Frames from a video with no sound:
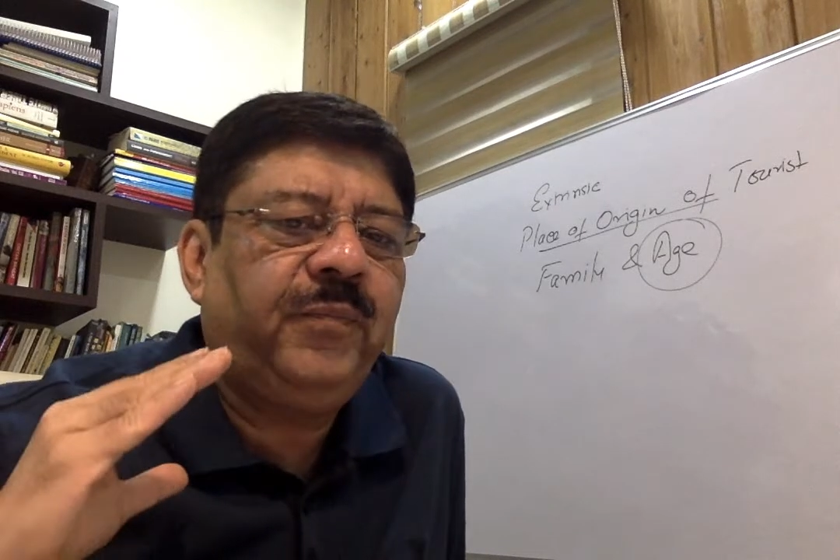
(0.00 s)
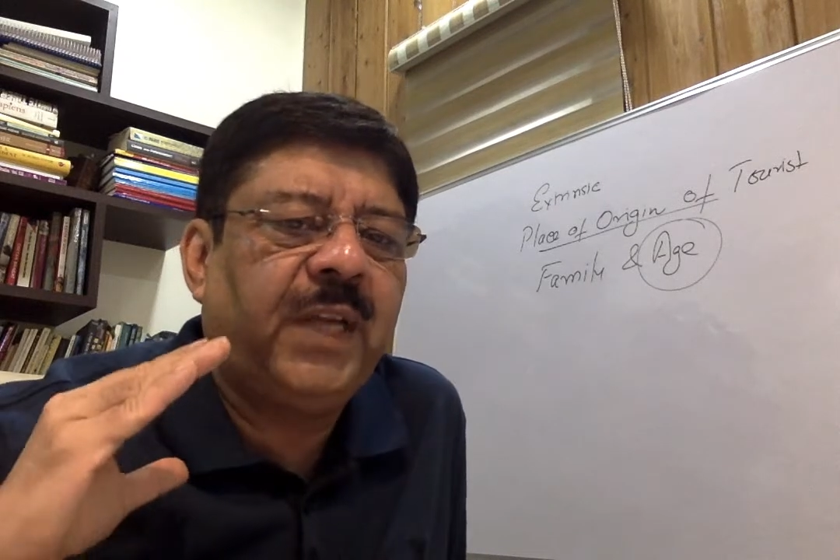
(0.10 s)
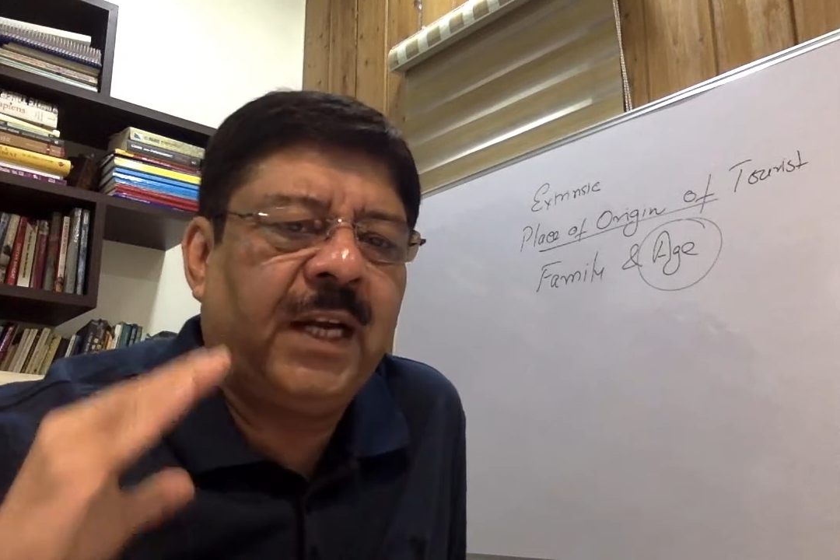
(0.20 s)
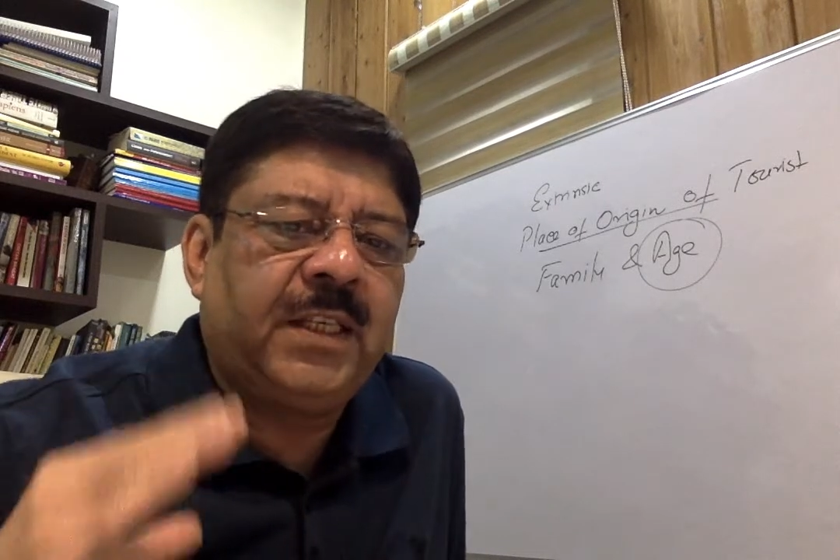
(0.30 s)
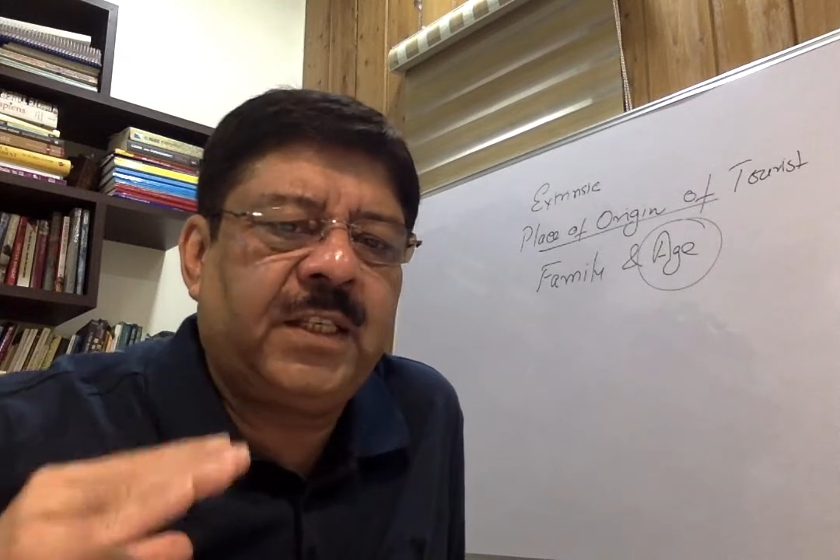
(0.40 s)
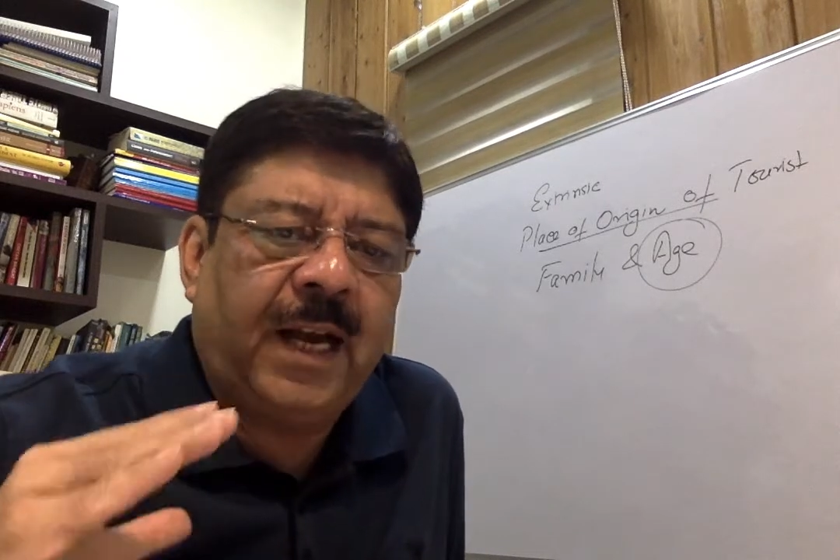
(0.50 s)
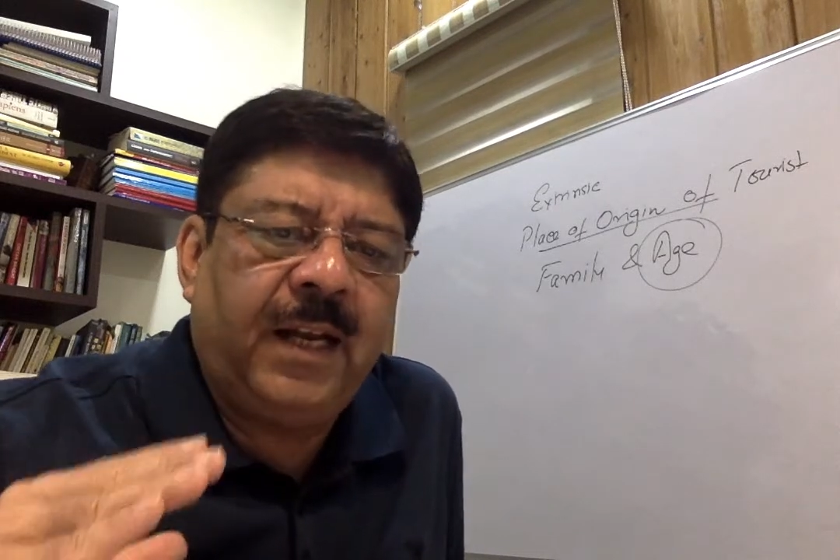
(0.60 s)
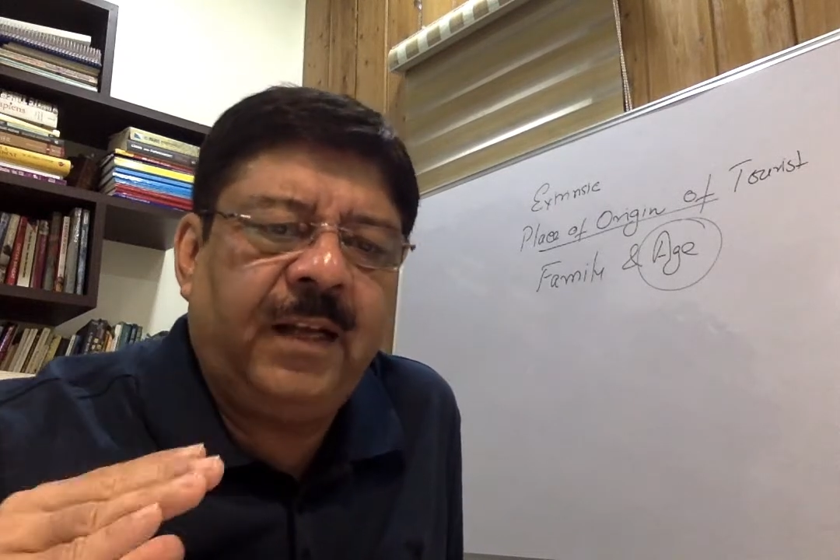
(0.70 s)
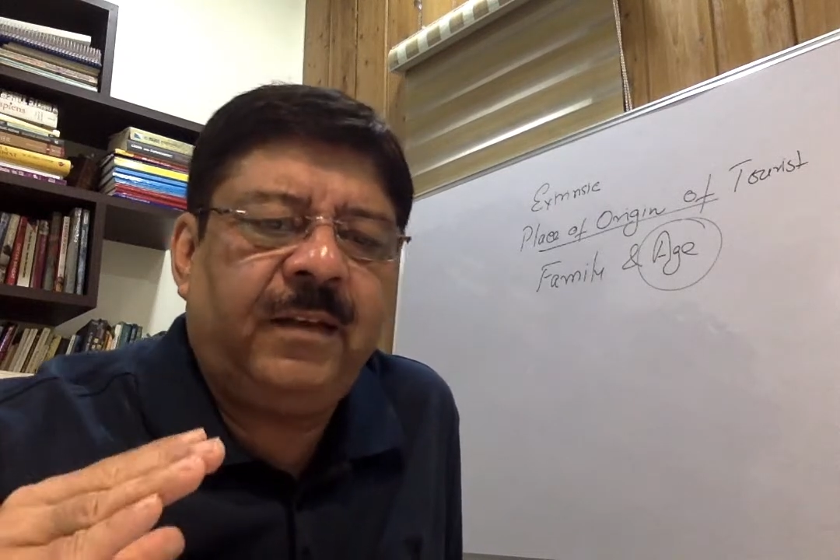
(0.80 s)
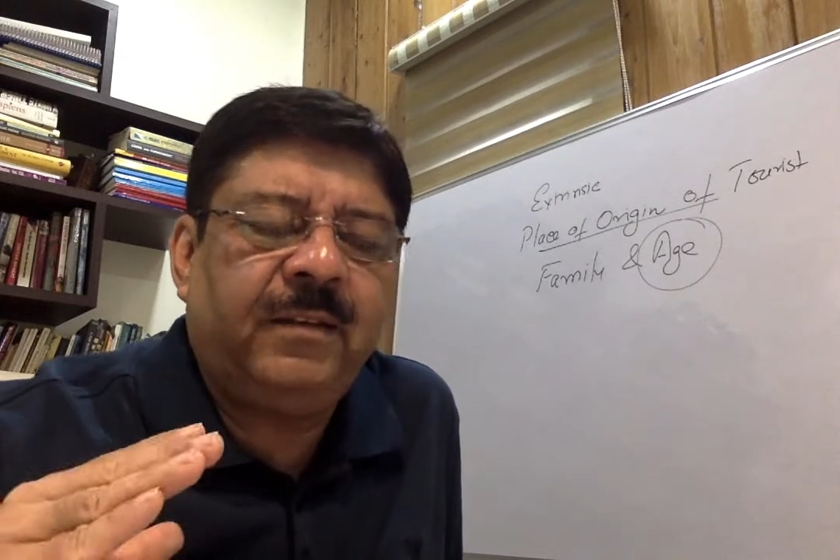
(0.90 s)
a
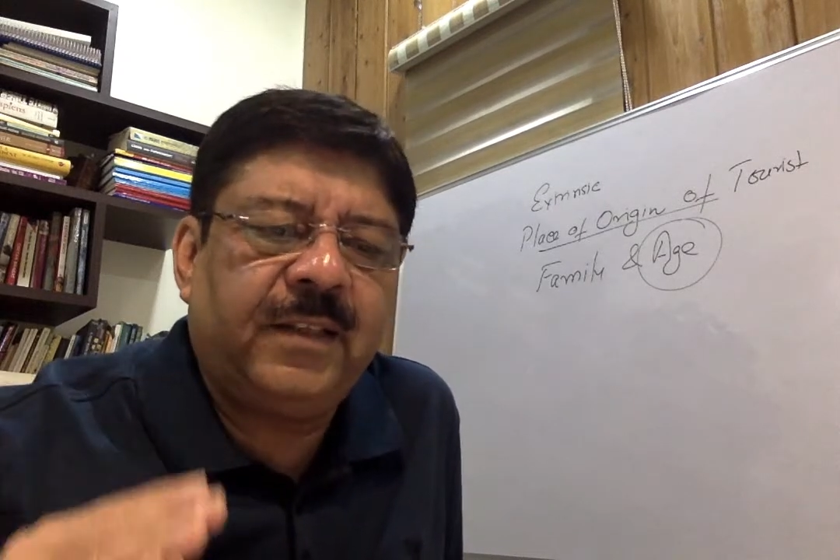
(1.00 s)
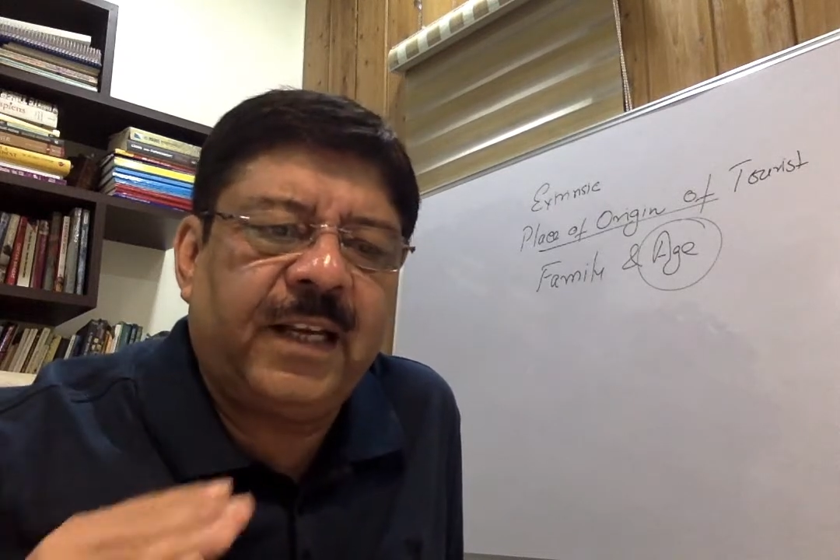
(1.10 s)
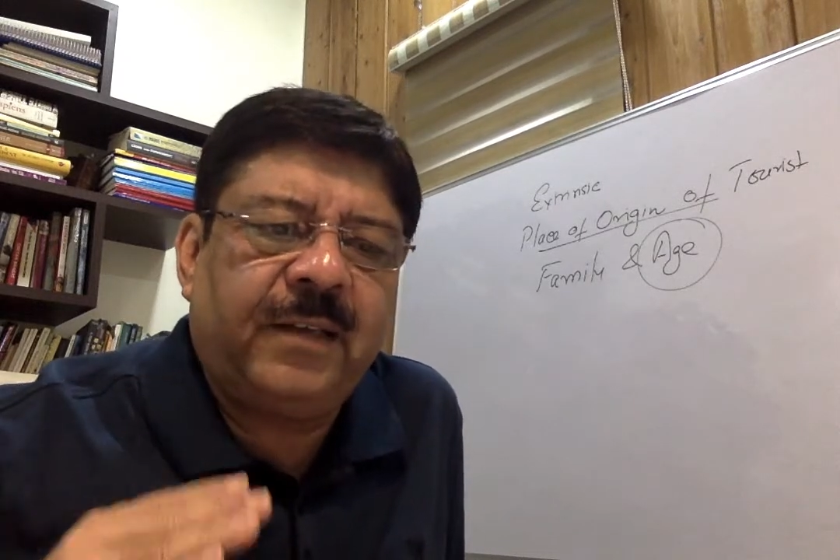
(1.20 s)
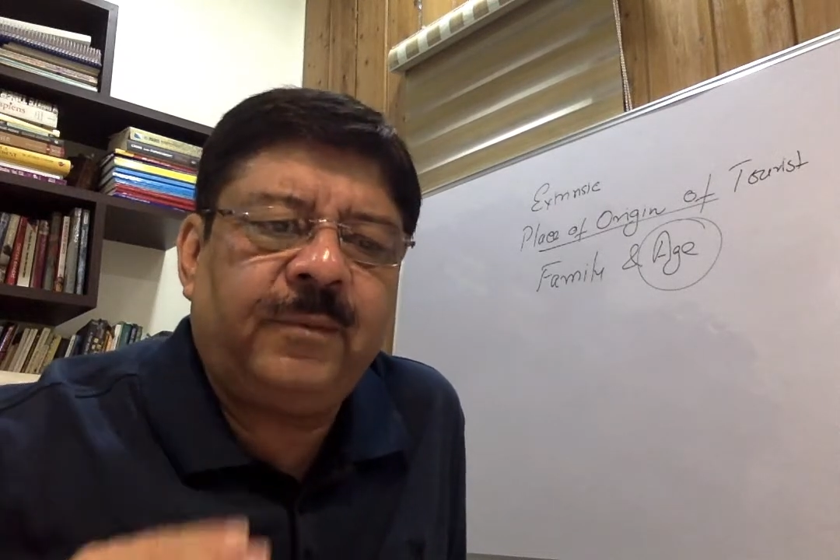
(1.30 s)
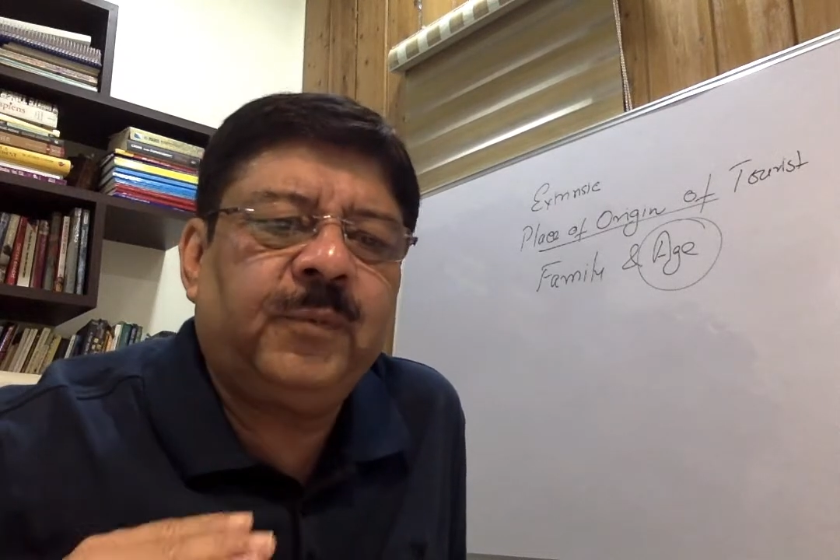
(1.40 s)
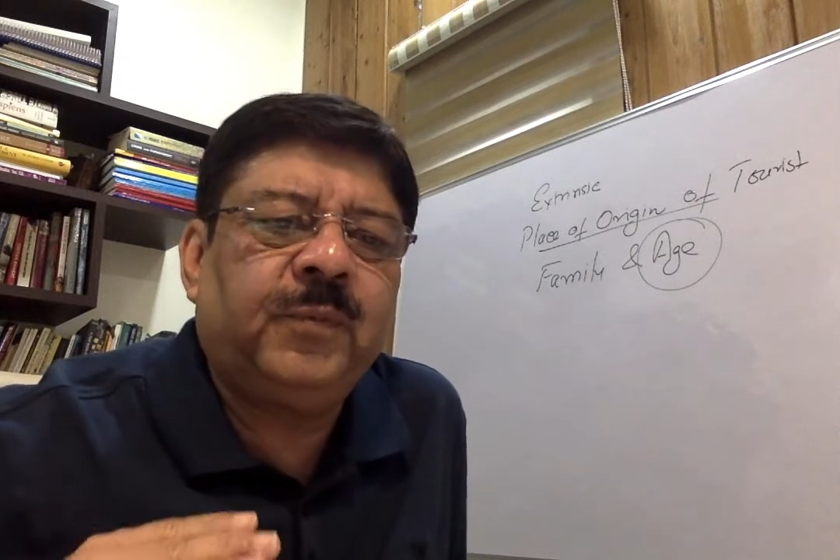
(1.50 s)
child, then